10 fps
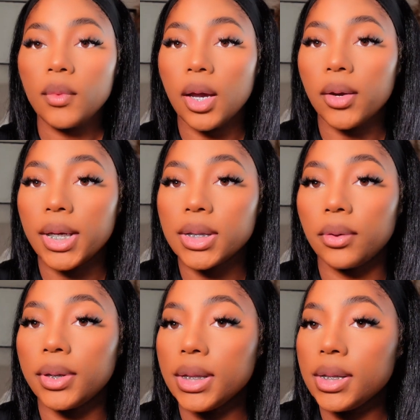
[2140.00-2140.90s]
Okay,
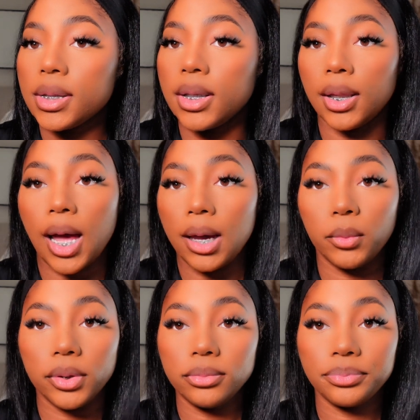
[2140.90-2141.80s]
so this is the light
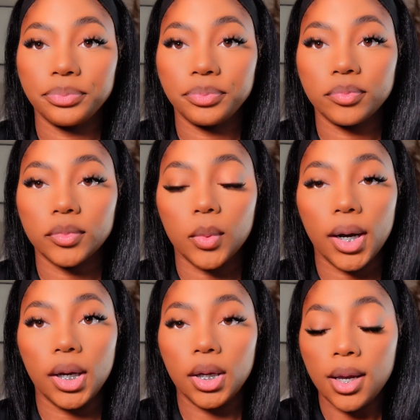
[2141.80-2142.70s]
one,
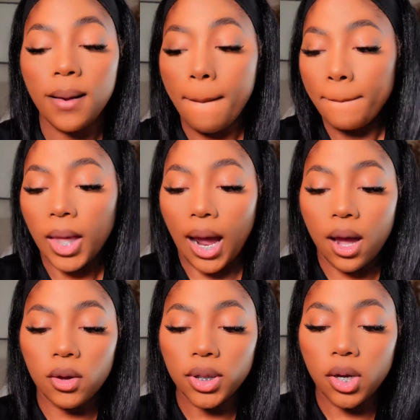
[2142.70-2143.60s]
right?
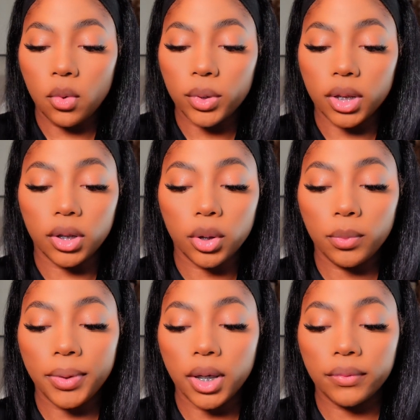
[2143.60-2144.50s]
I only go with a little
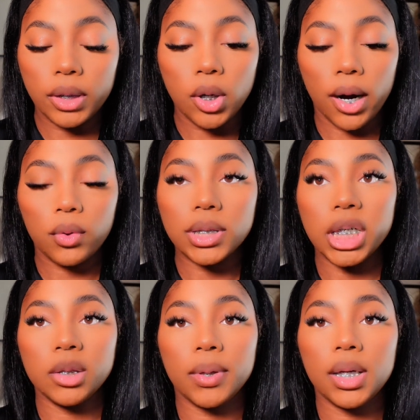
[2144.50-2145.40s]
bit of the dark one
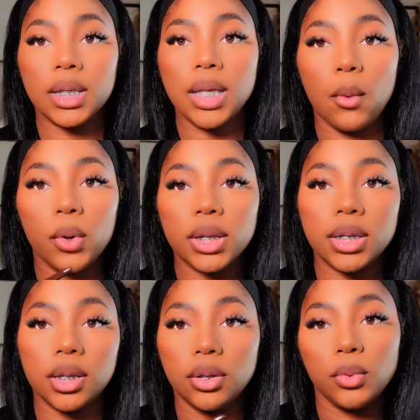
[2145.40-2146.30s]
just because I wanted
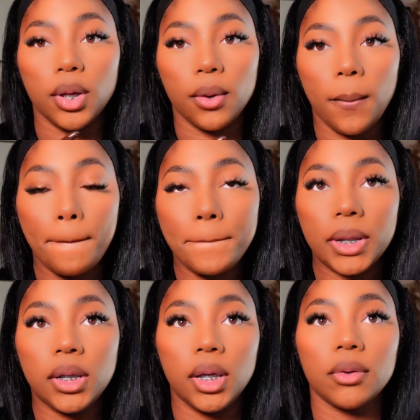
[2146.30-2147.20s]
to, you know,
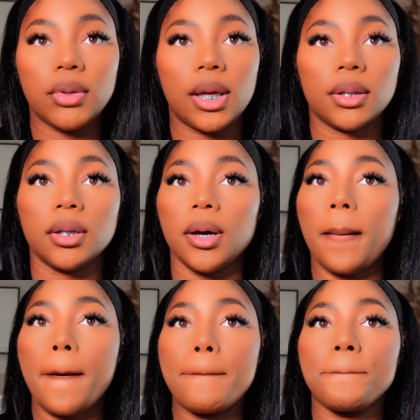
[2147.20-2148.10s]
give that
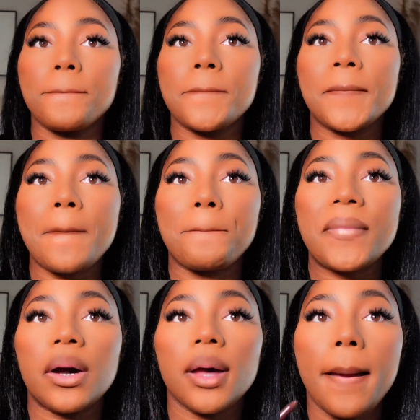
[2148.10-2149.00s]
look.
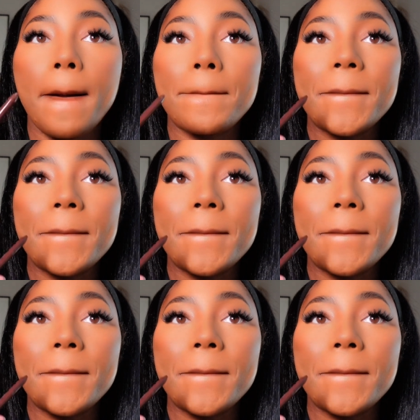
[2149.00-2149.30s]
Okay.